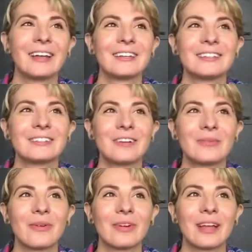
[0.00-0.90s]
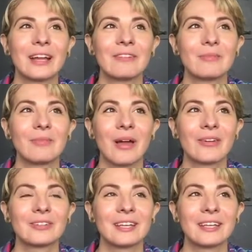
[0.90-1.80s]
I did so poorly. I didn't even
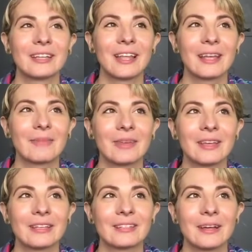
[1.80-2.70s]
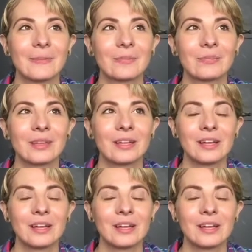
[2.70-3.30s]
bother taking the AP exam